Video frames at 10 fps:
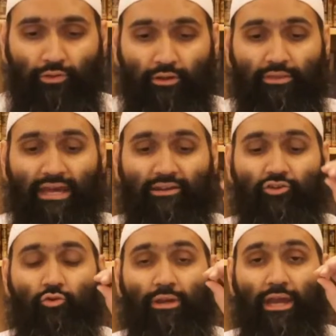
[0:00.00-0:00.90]
that
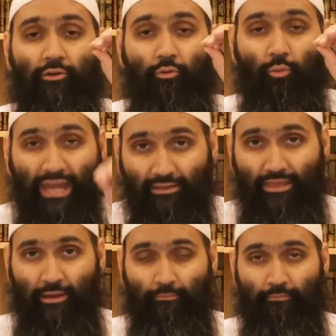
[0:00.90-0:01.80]
you can wear
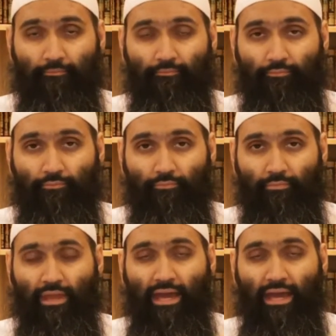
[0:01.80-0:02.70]
them
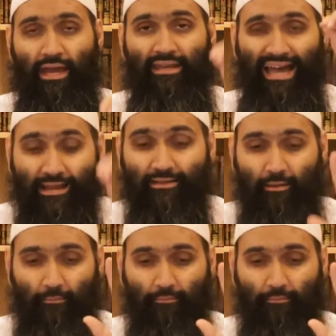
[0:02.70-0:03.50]
and hang them